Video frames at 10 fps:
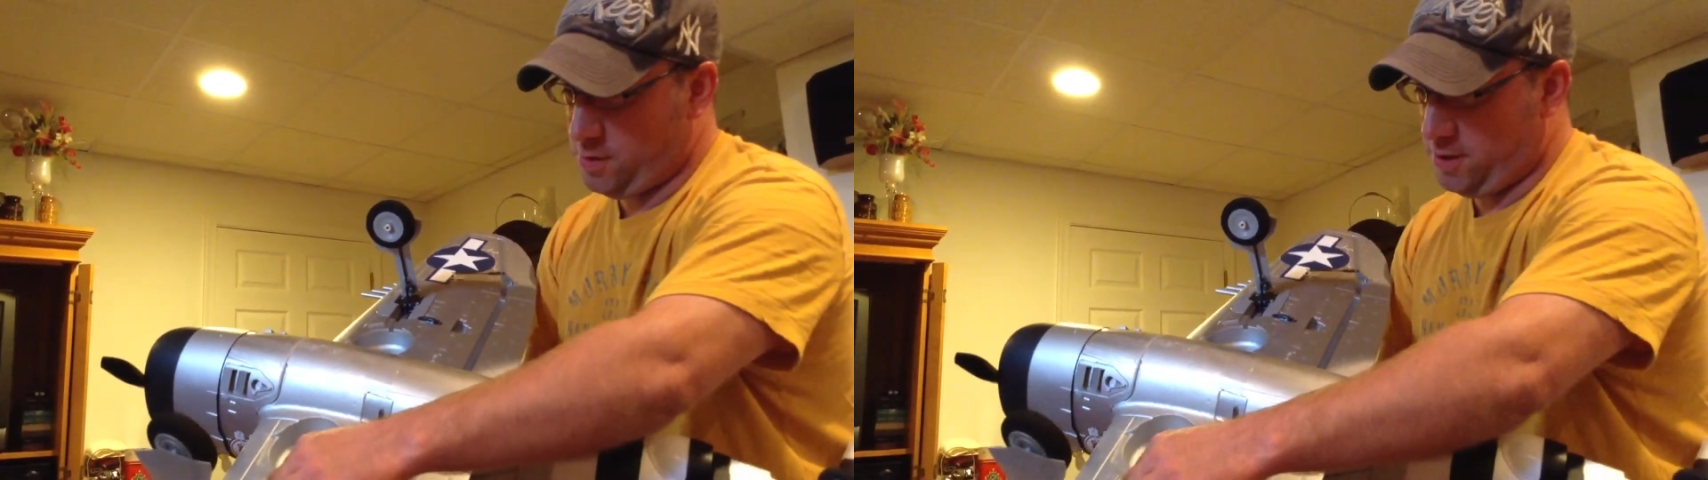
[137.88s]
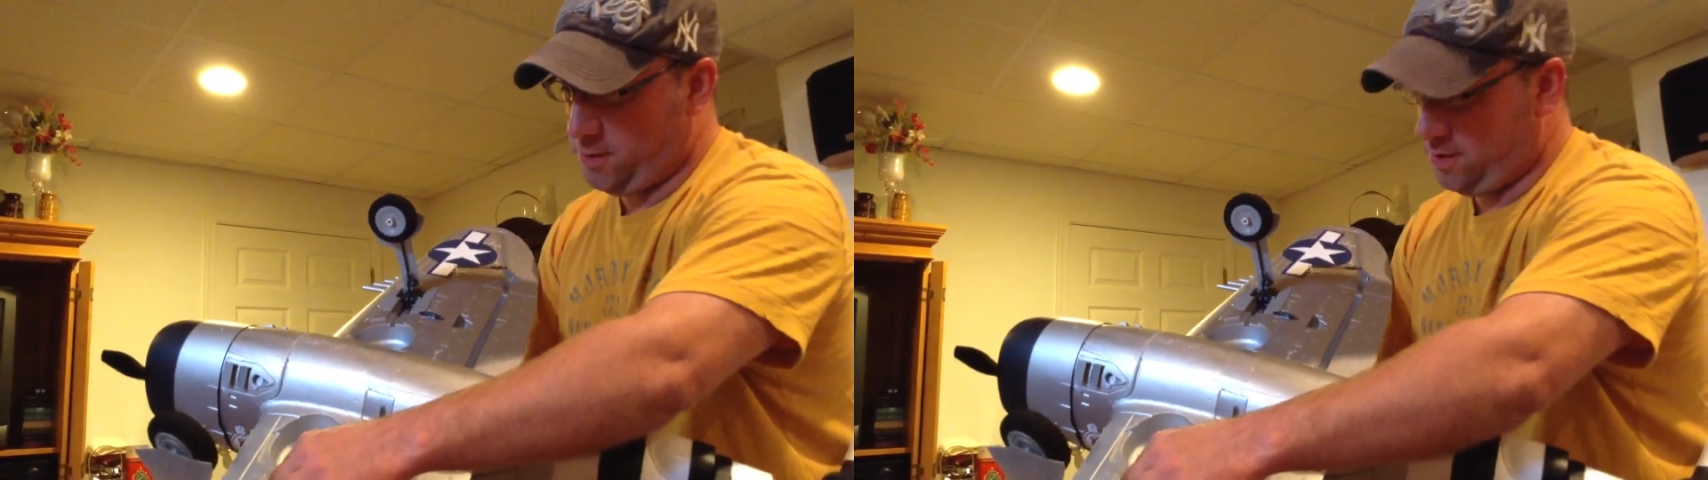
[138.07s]

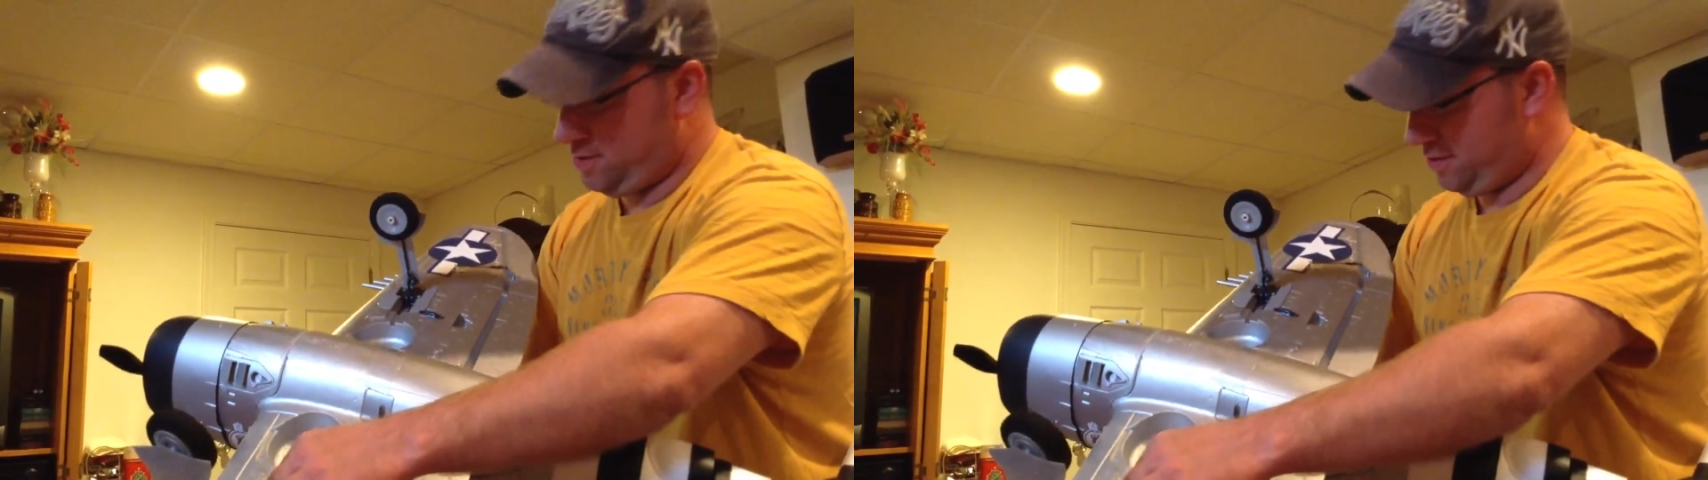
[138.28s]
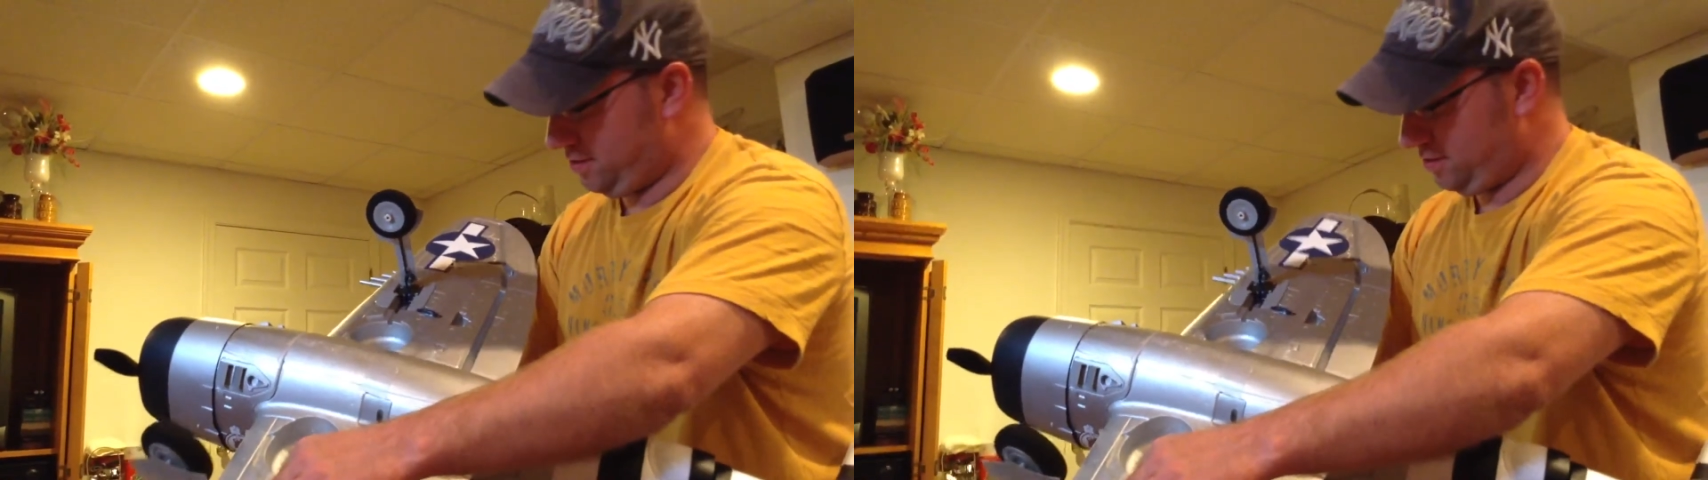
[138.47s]
anywhere, they're
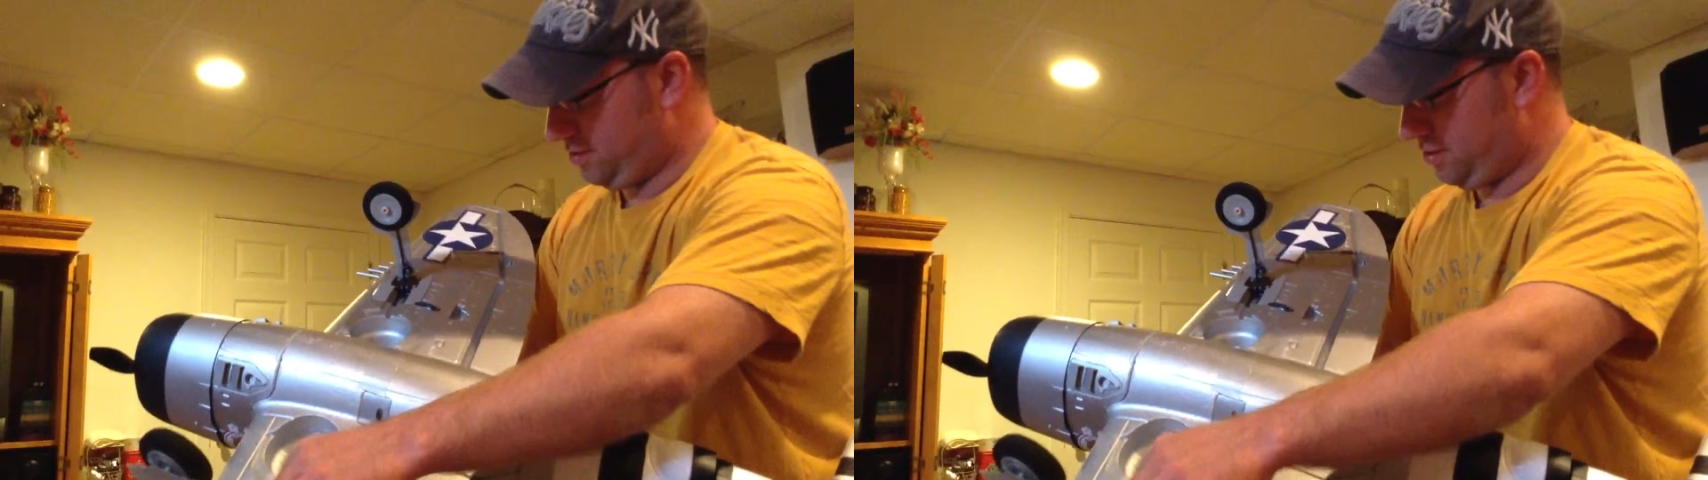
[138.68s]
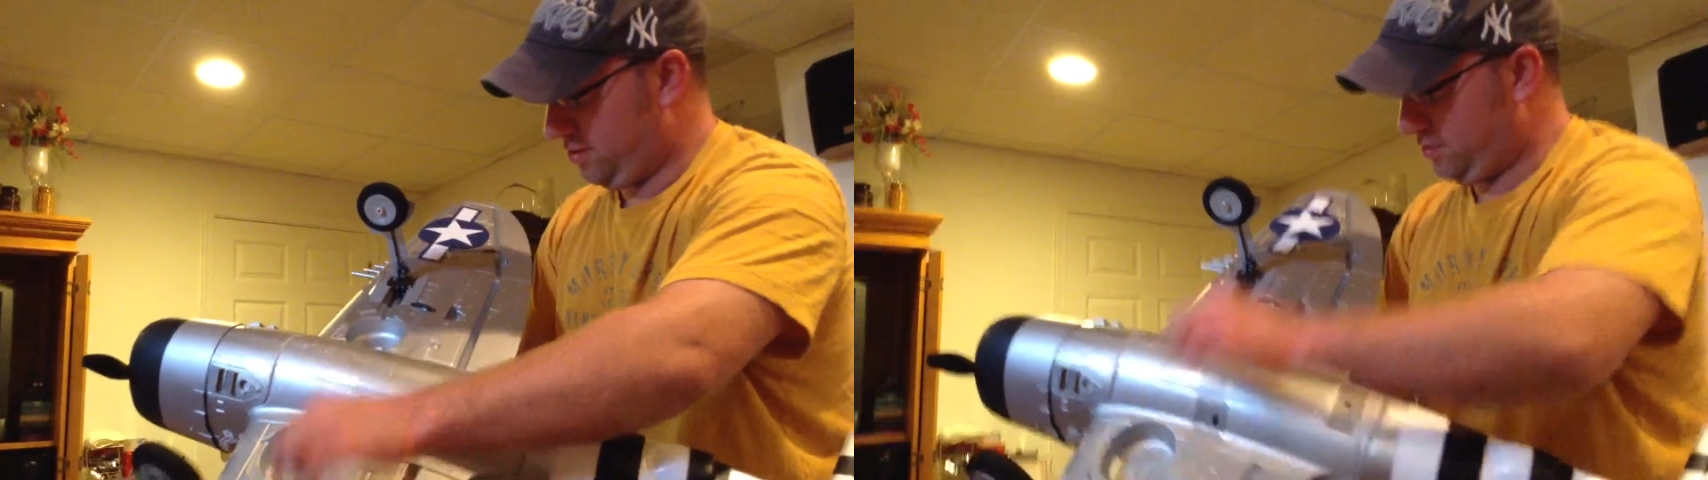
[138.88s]
nice and
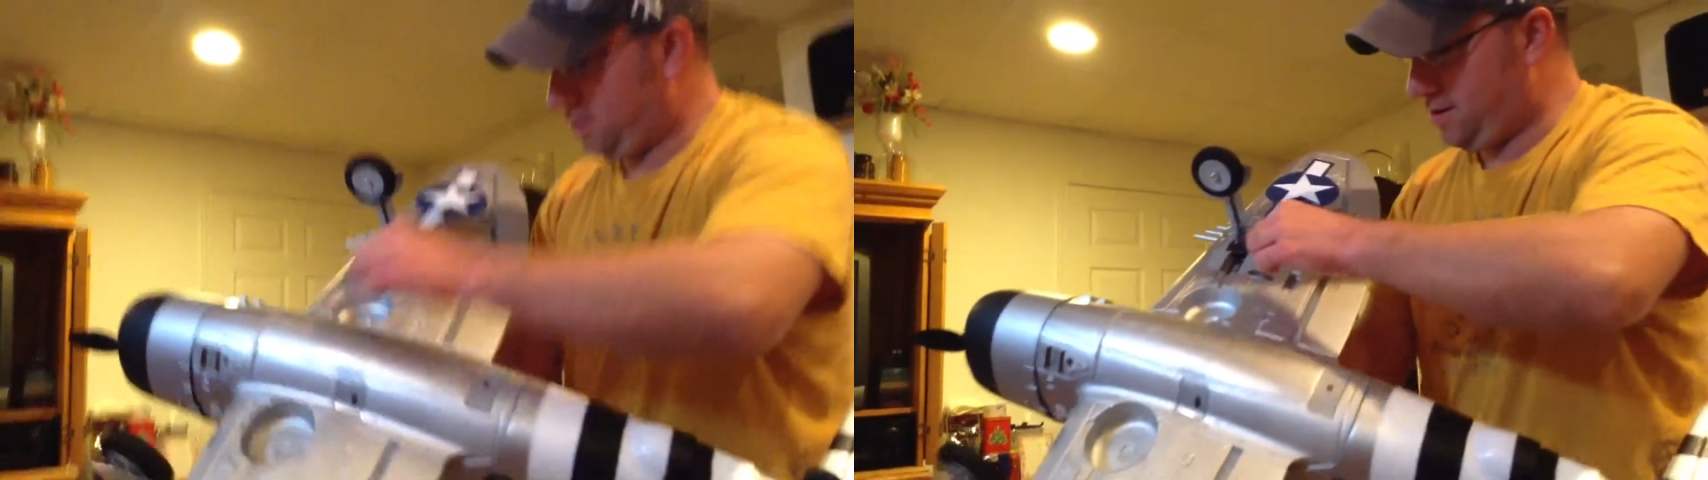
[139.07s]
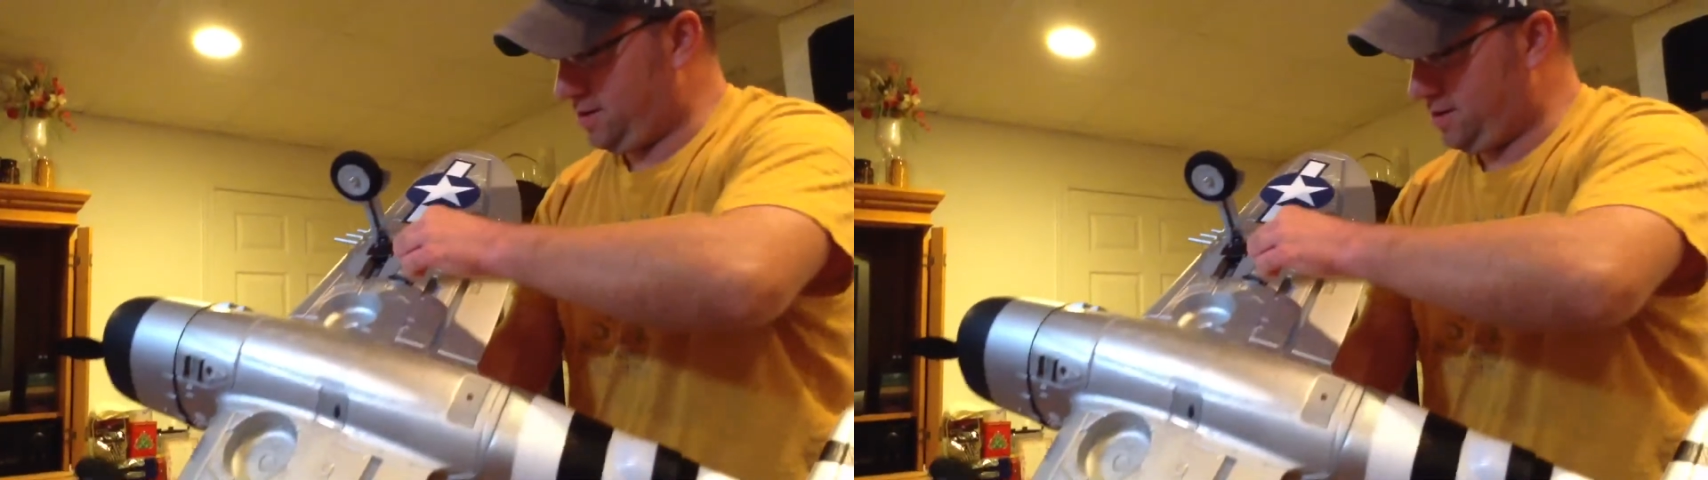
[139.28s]
secure.